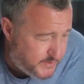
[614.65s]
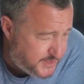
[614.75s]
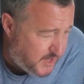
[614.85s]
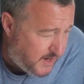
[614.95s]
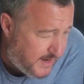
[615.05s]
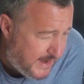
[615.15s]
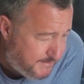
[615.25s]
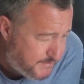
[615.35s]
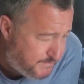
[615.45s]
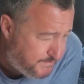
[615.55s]
which I
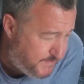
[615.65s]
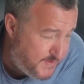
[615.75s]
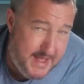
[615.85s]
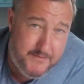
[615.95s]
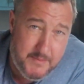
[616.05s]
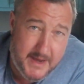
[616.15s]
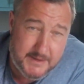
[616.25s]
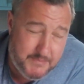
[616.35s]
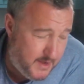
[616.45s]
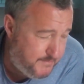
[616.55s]
am never
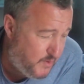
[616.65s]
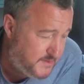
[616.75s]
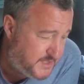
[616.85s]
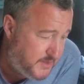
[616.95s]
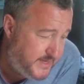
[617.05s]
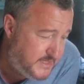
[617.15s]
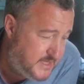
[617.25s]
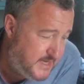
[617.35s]
made, but I want to.